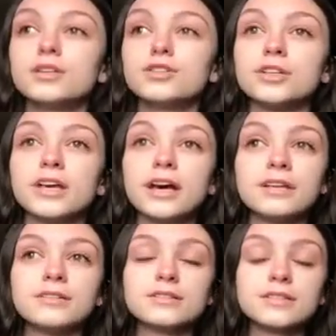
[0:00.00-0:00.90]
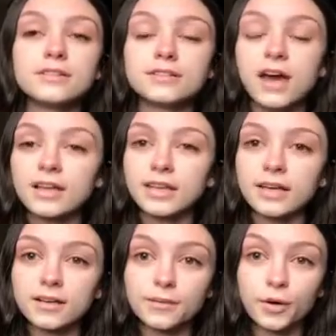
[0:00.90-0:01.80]
she had still not
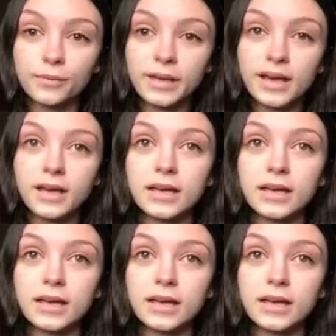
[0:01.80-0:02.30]
like come home yet,